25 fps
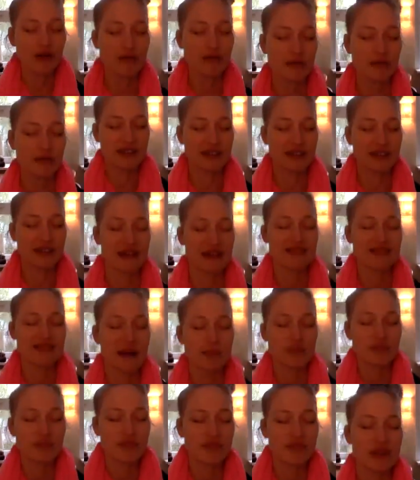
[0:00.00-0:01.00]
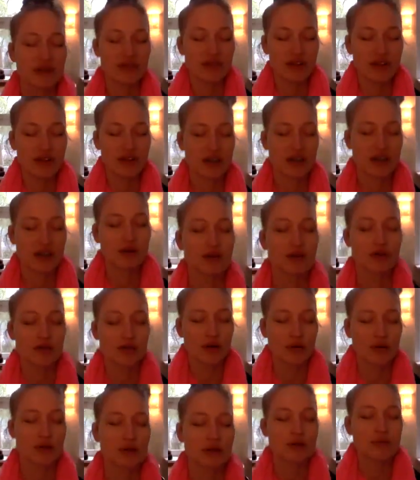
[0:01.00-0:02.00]
but as something that you are
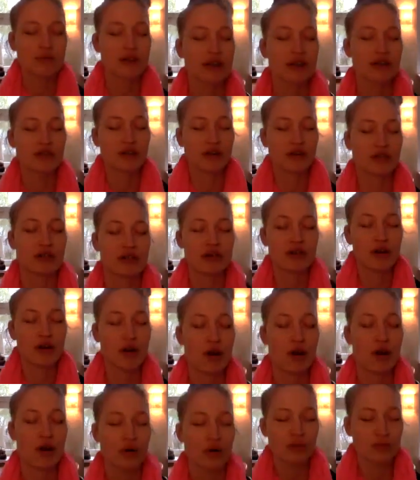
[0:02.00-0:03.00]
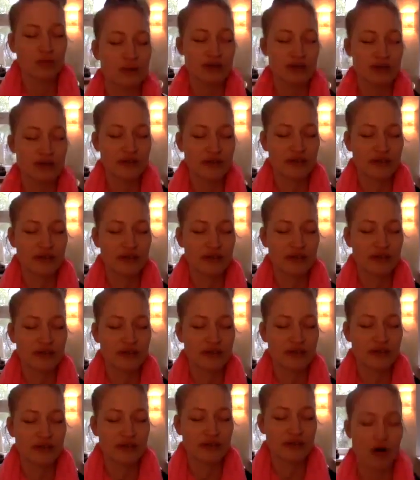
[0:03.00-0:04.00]
so deeply not alone with at the
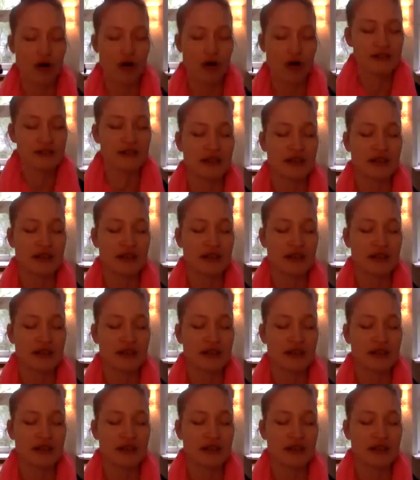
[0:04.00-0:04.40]
moment.